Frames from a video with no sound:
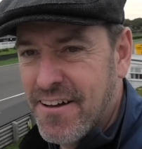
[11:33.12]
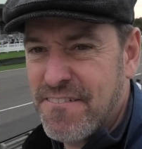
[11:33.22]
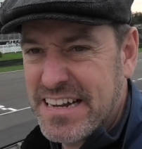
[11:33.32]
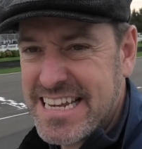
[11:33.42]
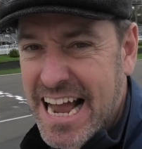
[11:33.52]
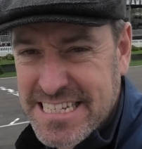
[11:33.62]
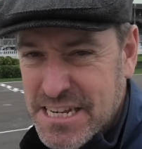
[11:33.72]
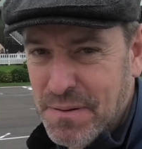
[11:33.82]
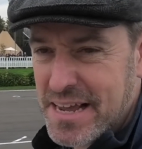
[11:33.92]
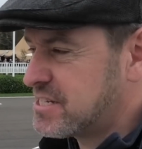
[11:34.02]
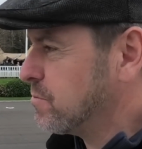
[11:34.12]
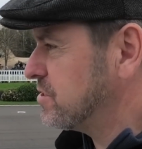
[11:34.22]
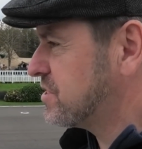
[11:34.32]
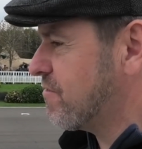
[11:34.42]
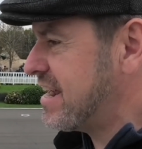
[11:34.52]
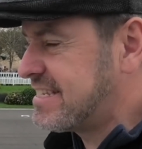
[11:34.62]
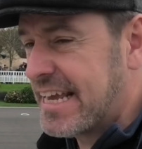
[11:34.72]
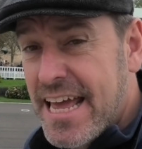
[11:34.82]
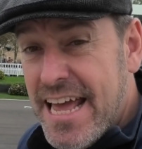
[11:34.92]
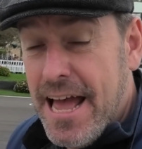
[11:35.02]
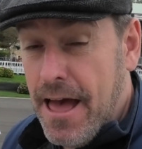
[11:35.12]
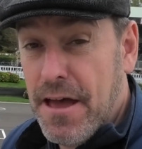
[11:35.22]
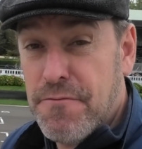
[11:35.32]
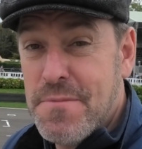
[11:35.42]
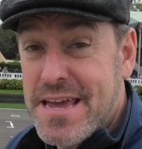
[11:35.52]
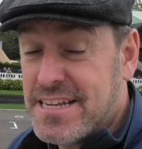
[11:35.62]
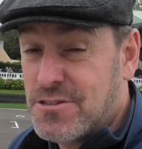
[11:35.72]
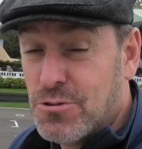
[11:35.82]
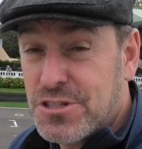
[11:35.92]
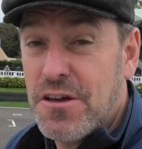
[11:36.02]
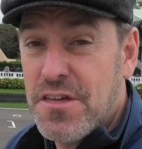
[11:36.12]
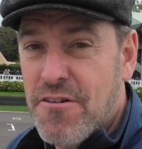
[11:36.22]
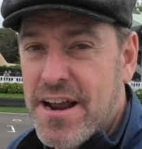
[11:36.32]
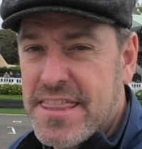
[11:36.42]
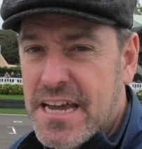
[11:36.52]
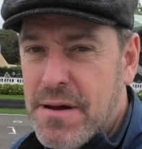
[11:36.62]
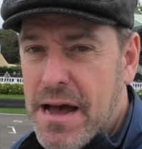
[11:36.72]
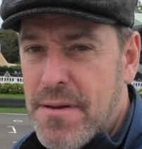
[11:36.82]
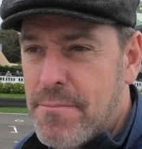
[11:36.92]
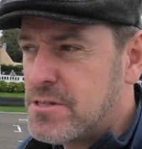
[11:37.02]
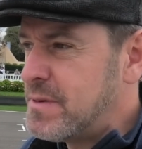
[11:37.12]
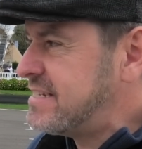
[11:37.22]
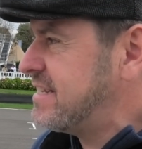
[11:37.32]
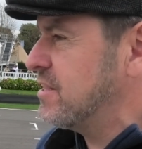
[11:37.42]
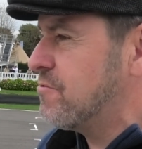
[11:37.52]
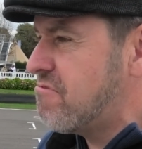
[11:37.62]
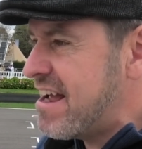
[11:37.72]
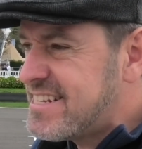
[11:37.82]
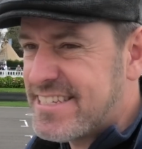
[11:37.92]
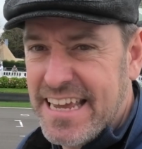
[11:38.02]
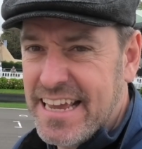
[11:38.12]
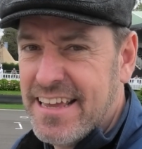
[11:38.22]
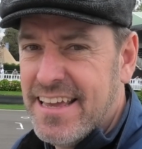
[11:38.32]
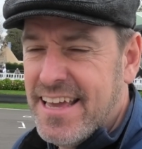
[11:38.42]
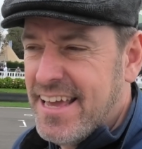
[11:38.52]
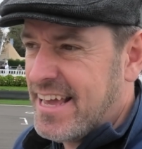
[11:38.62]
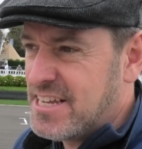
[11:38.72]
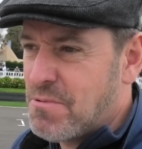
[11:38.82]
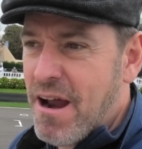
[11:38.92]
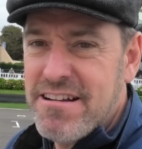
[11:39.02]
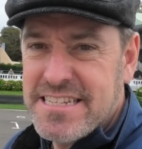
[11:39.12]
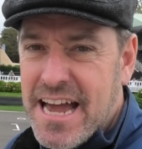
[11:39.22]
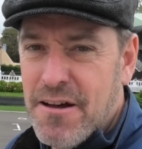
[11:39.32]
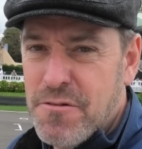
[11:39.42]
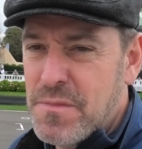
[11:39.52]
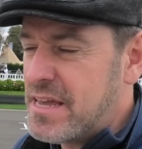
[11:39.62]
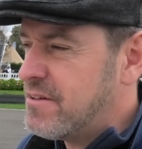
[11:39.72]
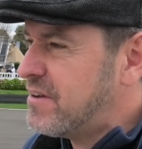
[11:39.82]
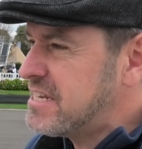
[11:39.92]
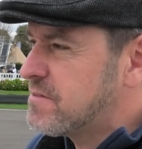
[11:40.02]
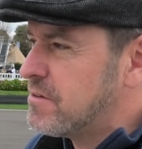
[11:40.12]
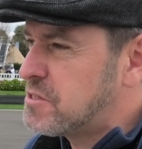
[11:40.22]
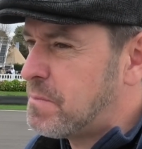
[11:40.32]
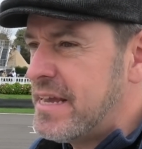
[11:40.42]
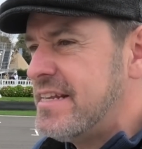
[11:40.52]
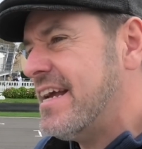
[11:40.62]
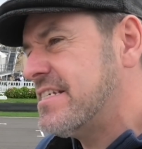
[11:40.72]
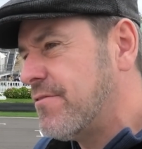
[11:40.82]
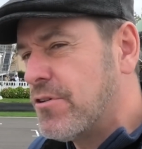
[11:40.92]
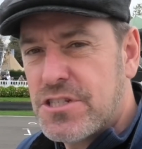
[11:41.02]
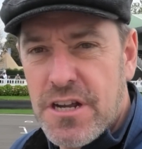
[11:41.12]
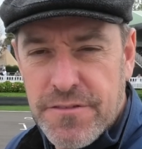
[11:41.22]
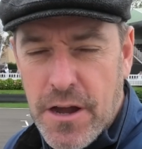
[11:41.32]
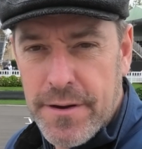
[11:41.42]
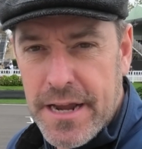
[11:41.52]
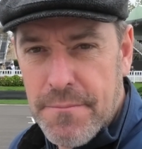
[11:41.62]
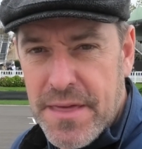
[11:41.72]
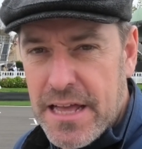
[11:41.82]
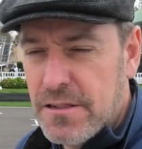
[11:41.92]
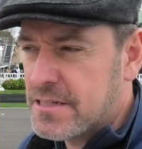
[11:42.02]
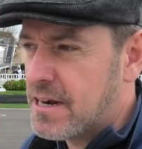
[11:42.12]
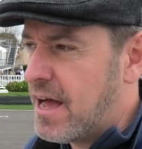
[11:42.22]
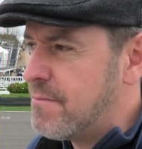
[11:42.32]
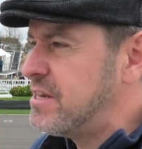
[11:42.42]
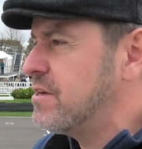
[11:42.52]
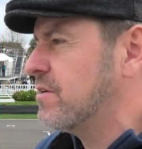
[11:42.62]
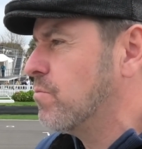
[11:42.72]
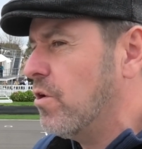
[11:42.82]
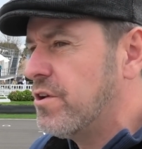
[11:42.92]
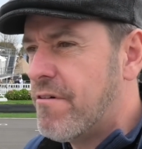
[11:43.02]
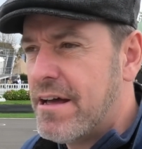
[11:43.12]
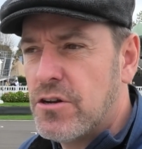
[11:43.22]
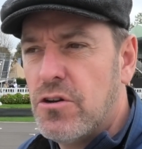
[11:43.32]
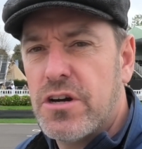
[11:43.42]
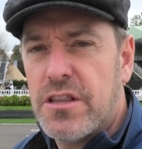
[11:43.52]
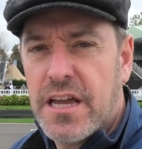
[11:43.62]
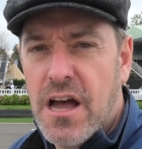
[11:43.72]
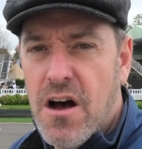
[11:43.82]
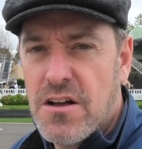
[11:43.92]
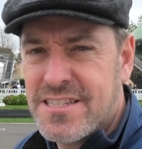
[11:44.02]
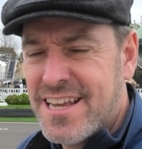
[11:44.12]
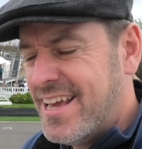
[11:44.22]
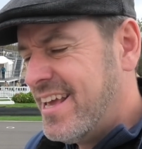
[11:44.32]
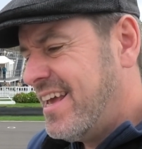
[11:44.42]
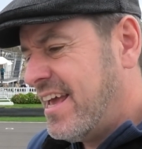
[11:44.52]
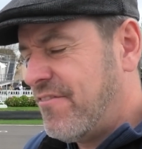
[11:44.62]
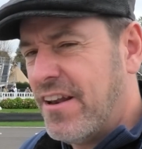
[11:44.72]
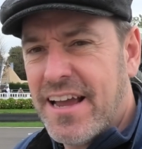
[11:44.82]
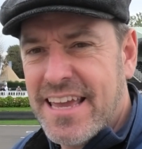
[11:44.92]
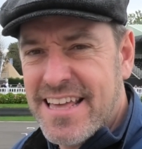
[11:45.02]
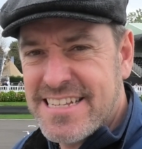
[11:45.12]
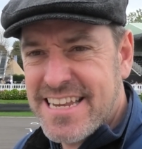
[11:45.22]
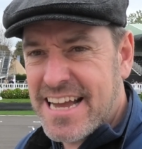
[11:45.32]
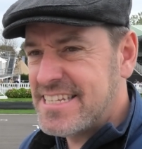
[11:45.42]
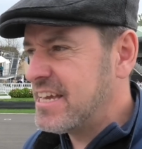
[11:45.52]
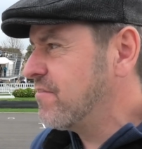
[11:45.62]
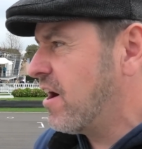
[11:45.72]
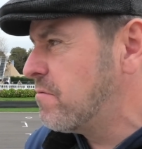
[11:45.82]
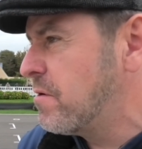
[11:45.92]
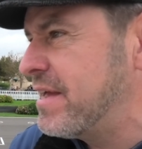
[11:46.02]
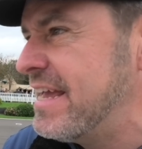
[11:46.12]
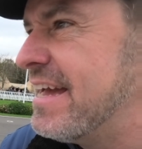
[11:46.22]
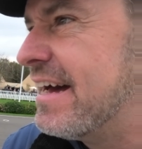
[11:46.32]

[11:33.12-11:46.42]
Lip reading: Fantastic place to watch the racing, and that for me is also the great thing about members meeting. The racing is where it's at for me. At Festival of Speed, yes, you've got stuff going up the hill climb and you can wander around and look at the cars, if you like, in their static environment, but here